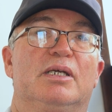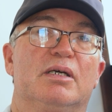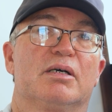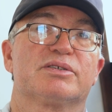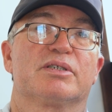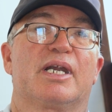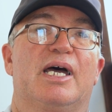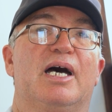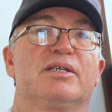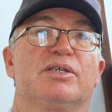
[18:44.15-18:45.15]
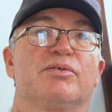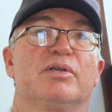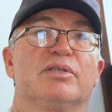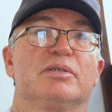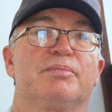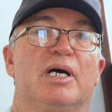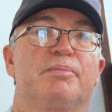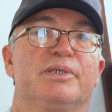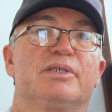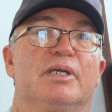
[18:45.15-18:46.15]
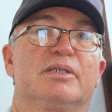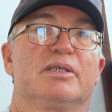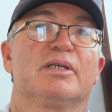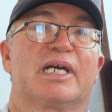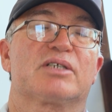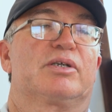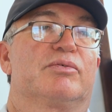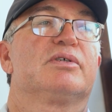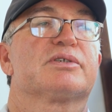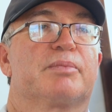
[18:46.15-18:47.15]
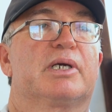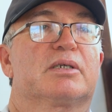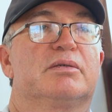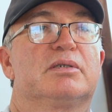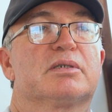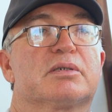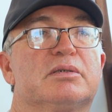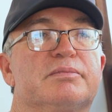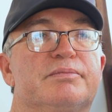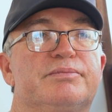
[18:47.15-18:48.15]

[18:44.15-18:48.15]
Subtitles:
It's not hard to do in a little boat, but the electric reels make it really good.